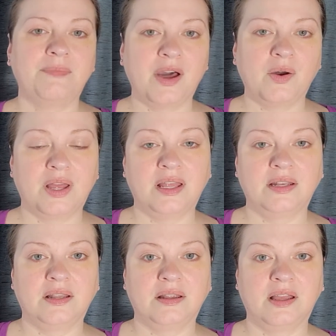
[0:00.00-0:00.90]
about
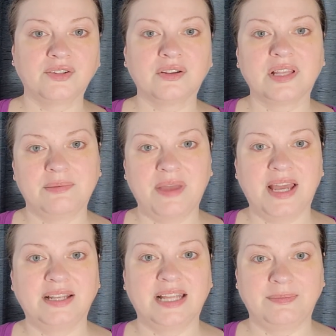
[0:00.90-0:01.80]
an elderly
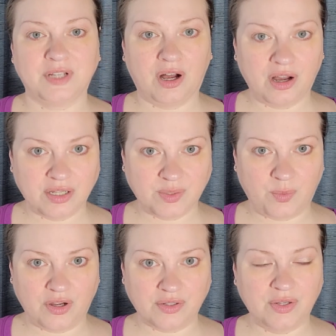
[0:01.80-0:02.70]
man named
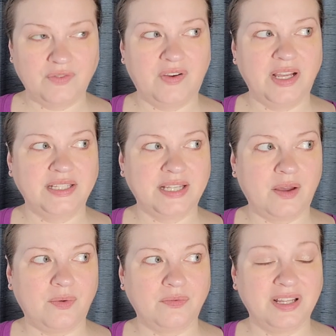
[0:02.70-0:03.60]
Oswald who finds
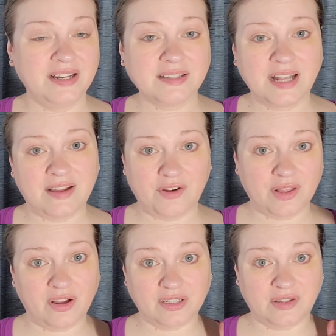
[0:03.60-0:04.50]
out he doesn't have very
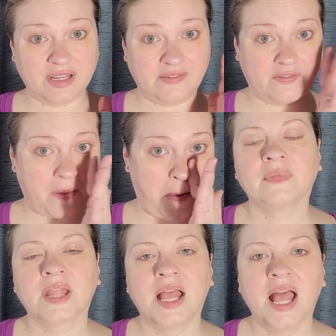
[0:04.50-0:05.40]
long to live.
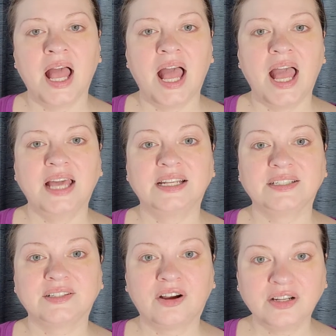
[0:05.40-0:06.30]
And
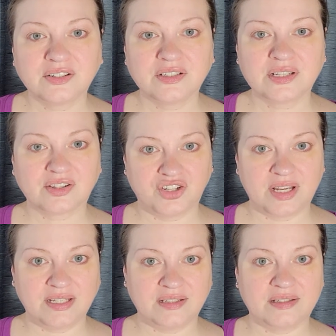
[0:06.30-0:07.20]
his doctor
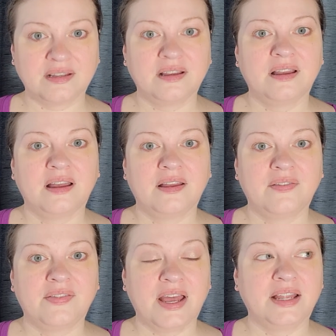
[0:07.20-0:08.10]
suggests
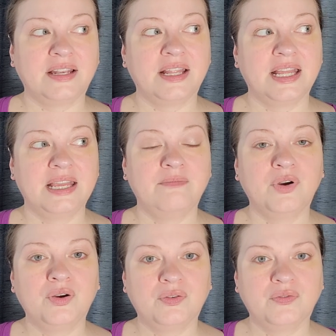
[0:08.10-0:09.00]
that he
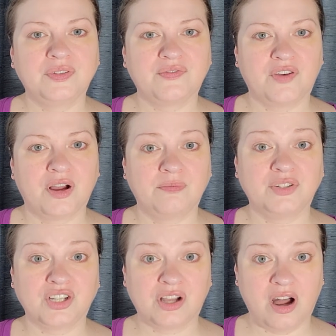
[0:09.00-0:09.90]
moves from
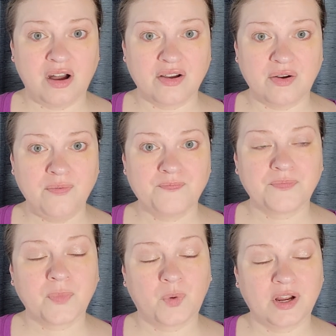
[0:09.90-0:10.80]
Chicago,
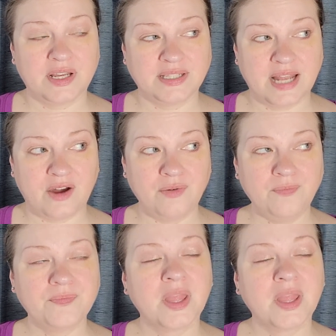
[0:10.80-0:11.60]
where he is now,